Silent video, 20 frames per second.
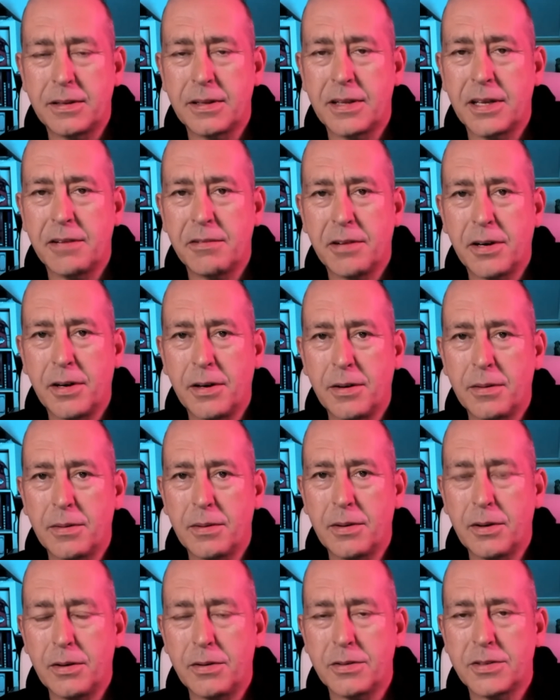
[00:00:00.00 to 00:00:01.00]
There are
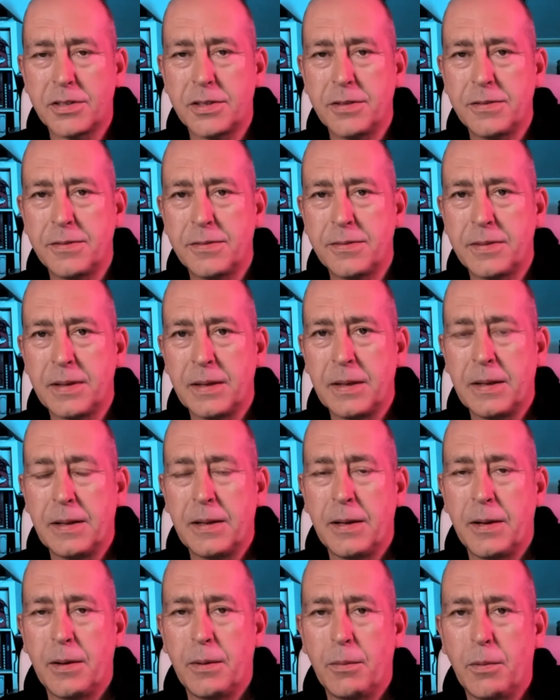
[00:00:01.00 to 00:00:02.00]
lots of
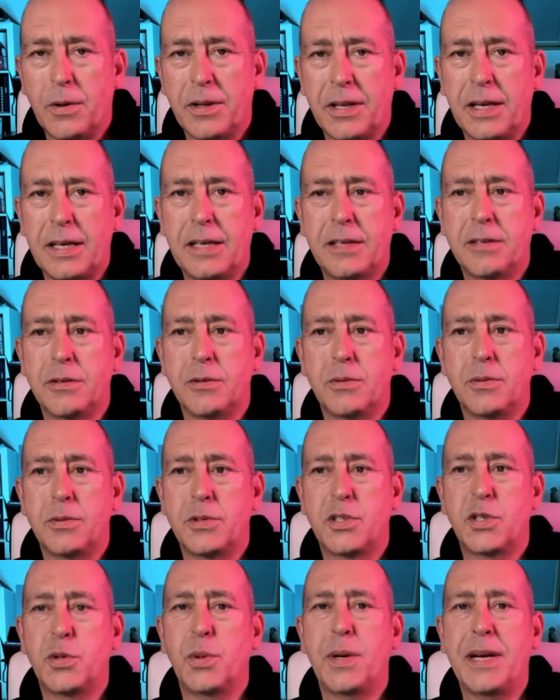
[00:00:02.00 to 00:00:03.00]
what they
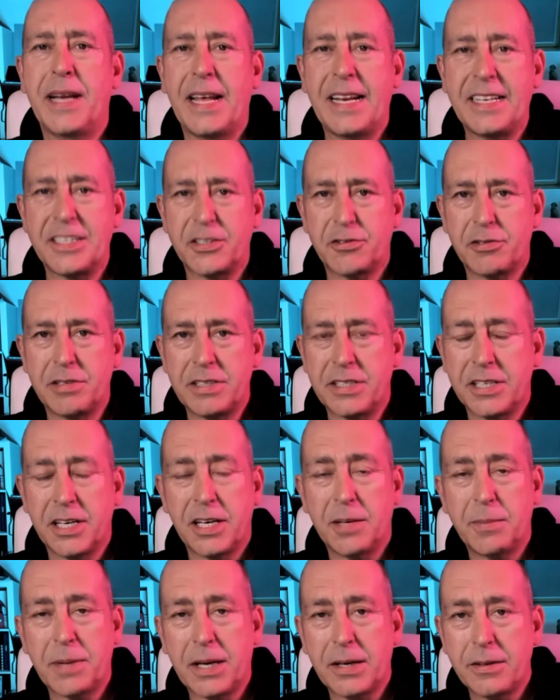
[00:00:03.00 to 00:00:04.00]
call twin entry
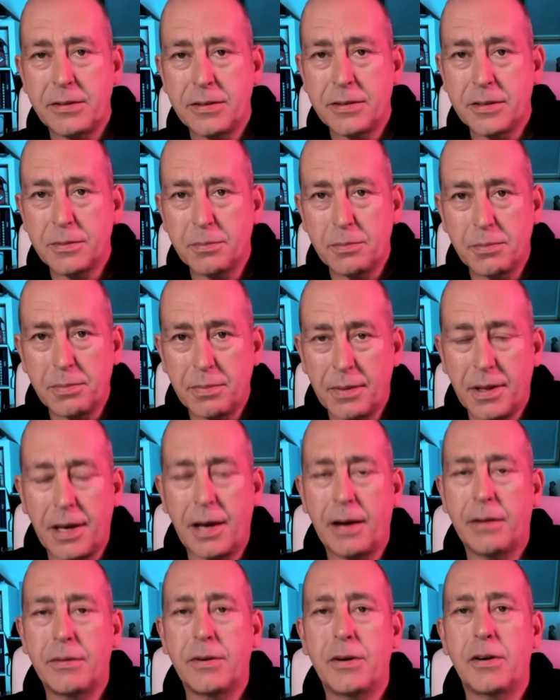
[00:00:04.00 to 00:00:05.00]
turbos.
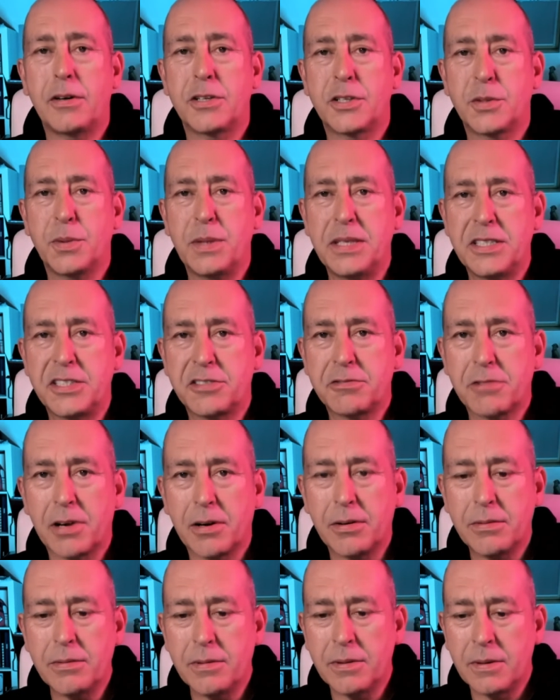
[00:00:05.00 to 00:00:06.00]
They are not a twin
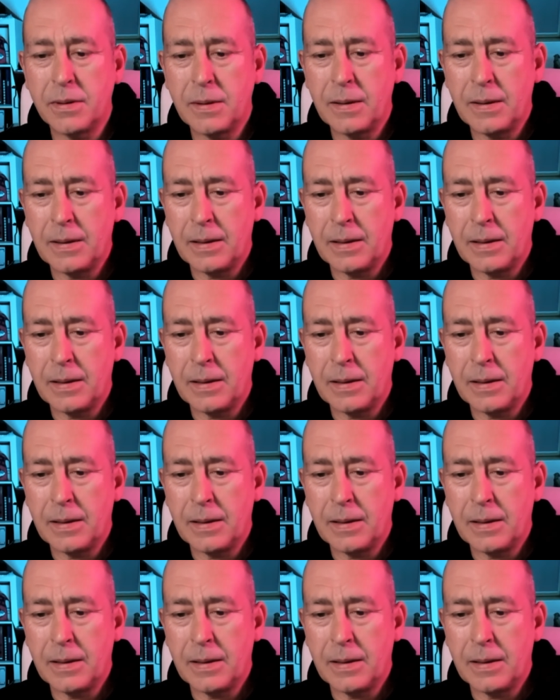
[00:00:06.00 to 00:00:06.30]
scroll,